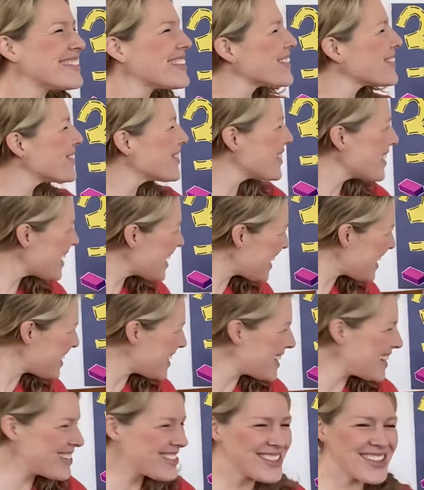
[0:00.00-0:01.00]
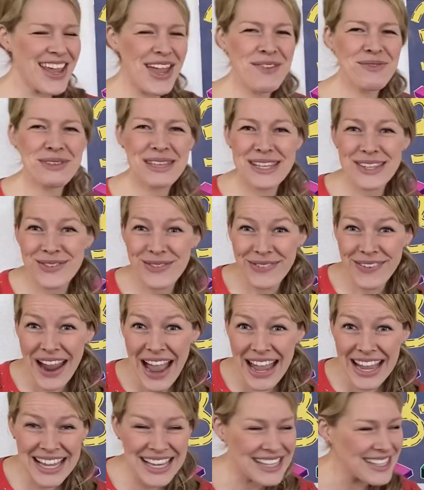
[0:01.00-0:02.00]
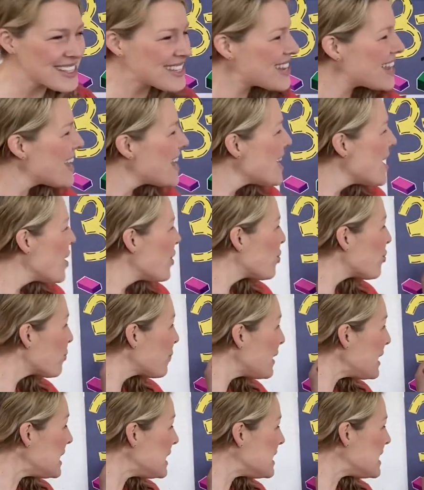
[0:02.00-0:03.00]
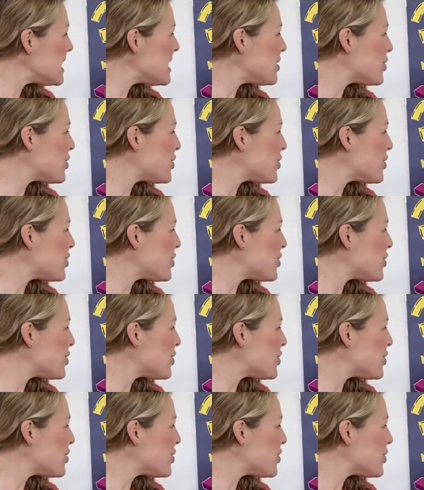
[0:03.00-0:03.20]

3D shapes is right. 3D